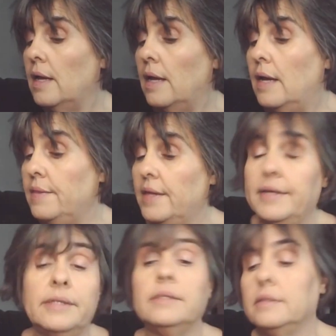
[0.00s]
And
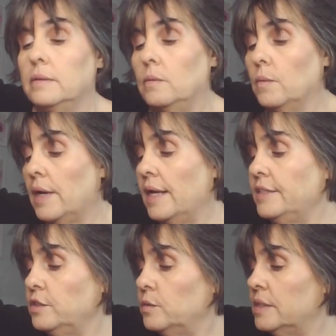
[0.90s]
then what I
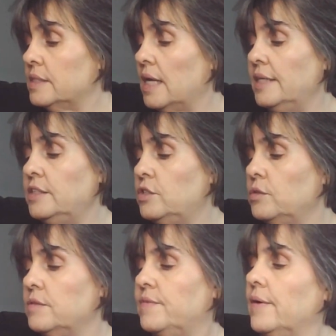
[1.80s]
do is I just
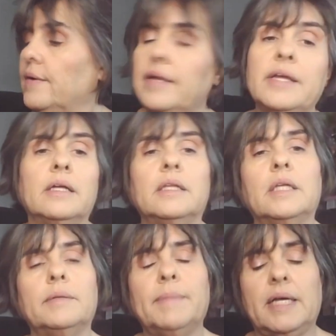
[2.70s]
use
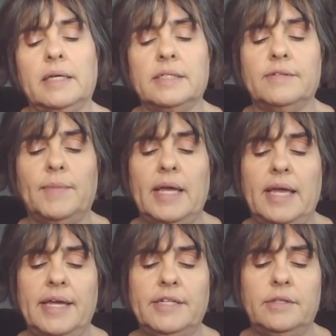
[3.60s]
because of my
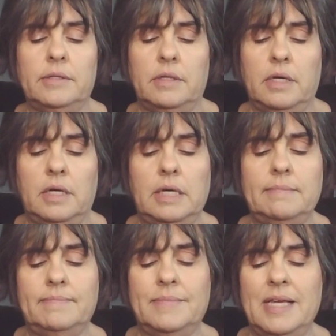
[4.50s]
age,
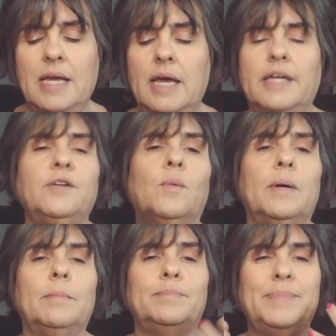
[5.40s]
I don't
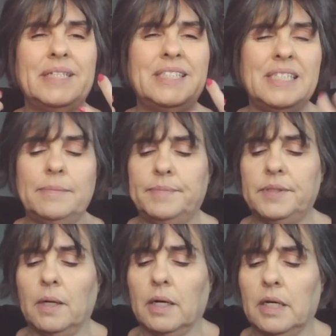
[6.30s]
want big, deep,
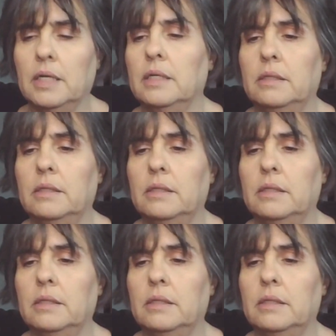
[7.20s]
dark